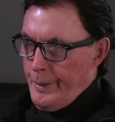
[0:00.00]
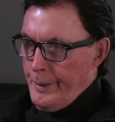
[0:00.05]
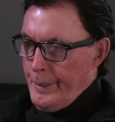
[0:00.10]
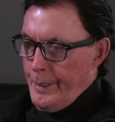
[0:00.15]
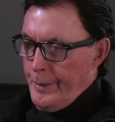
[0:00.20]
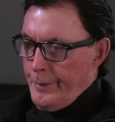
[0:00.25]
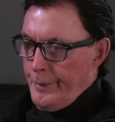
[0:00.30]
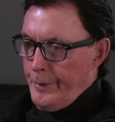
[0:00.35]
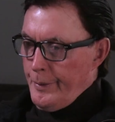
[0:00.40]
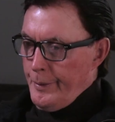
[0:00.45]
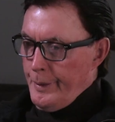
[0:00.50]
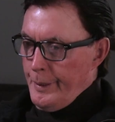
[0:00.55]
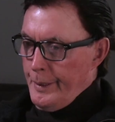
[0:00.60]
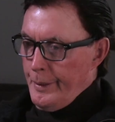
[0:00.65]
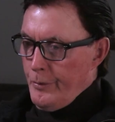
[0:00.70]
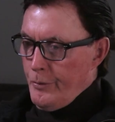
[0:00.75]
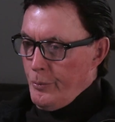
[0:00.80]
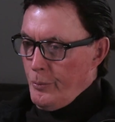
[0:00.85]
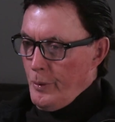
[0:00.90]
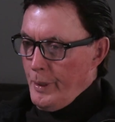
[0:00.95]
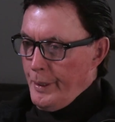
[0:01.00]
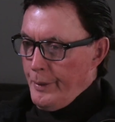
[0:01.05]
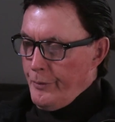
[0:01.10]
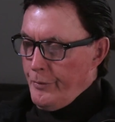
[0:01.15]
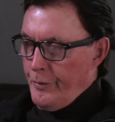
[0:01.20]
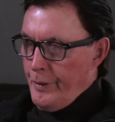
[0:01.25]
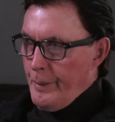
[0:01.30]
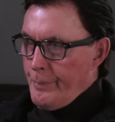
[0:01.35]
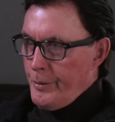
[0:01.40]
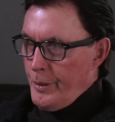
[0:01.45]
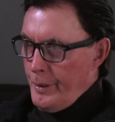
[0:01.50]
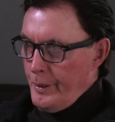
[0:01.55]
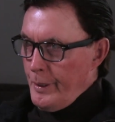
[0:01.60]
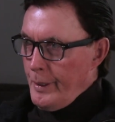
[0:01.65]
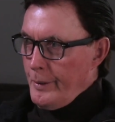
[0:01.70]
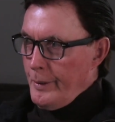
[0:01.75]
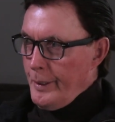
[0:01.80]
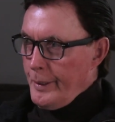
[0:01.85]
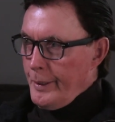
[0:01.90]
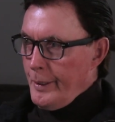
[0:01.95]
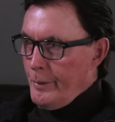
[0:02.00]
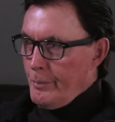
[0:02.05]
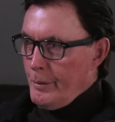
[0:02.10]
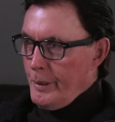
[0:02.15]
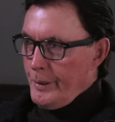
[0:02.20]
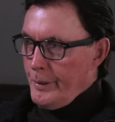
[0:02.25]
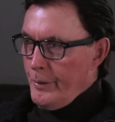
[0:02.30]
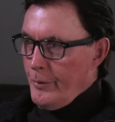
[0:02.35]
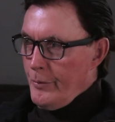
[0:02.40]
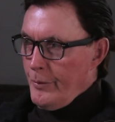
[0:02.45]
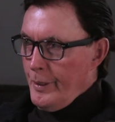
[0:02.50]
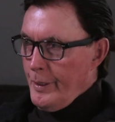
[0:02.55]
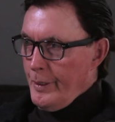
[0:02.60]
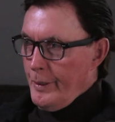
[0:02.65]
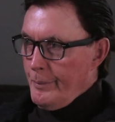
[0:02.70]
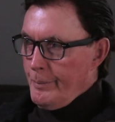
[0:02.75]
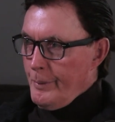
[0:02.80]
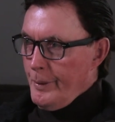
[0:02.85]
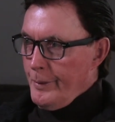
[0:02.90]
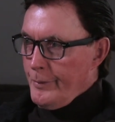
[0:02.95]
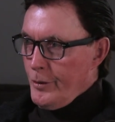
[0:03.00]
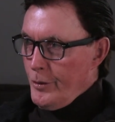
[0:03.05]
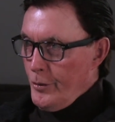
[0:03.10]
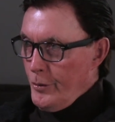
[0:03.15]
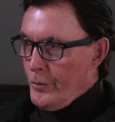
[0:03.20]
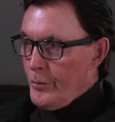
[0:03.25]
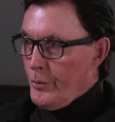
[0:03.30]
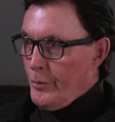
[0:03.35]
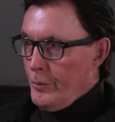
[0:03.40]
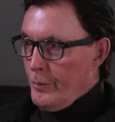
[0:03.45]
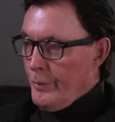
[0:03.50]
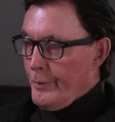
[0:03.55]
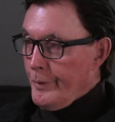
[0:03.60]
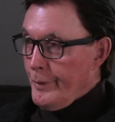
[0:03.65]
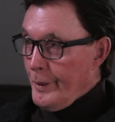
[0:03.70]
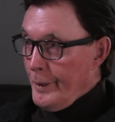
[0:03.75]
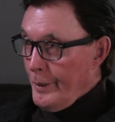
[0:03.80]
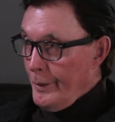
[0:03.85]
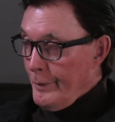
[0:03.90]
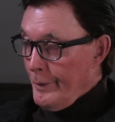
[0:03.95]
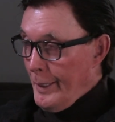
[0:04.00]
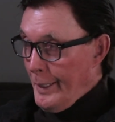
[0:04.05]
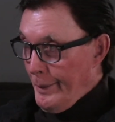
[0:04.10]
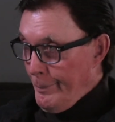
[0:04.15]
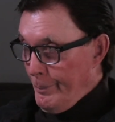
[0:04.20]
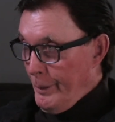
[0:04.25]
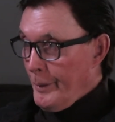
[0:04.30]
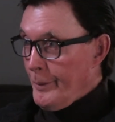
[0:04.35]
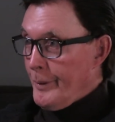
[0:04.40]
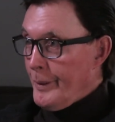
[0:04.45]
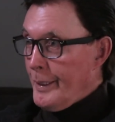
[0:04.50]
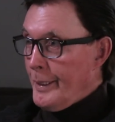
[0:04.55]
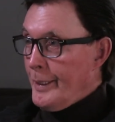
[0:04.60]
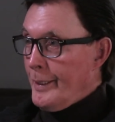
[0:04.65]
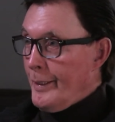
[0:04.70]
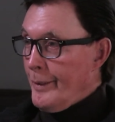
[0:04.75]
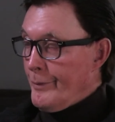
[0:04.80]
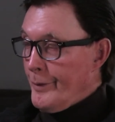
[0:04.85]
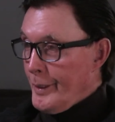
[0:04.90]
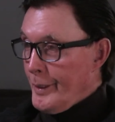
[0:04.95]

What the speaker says: Now, there is one exception, I'd like you to bring this up, to the liability of the